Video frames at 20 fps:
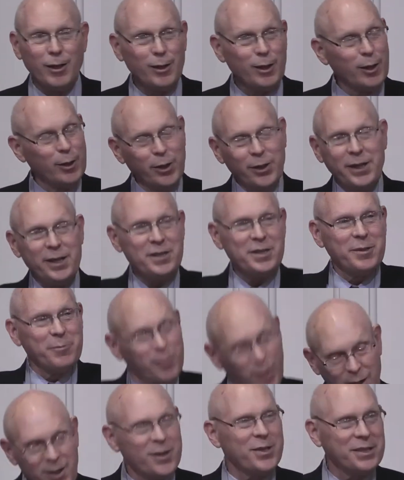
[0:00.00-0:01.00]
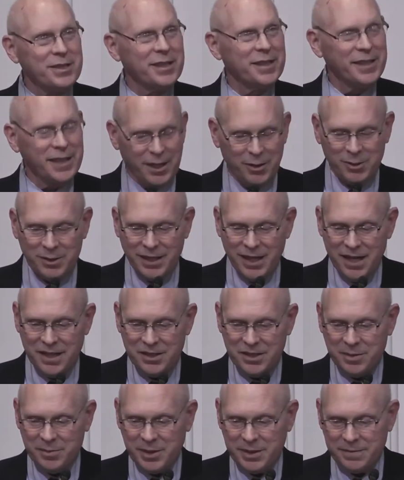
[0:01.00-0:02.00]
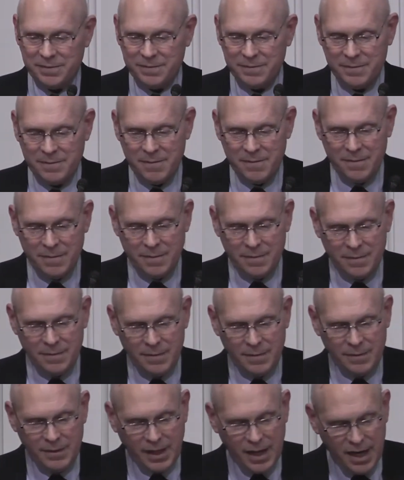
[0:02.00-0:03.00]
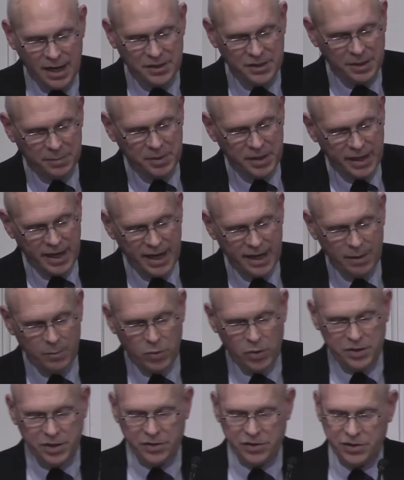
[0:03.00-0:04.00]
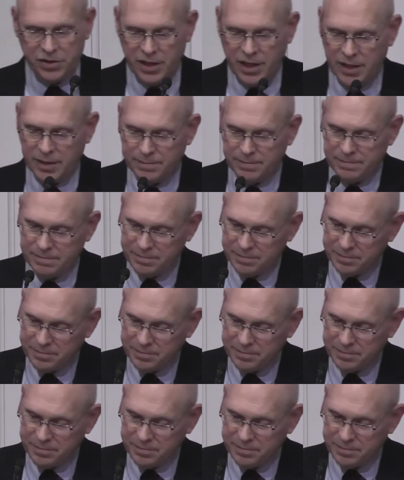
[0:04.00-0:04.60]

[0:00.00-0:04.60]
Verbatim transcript: Luke is immersed in the Old Testament, the concept that Adam was a son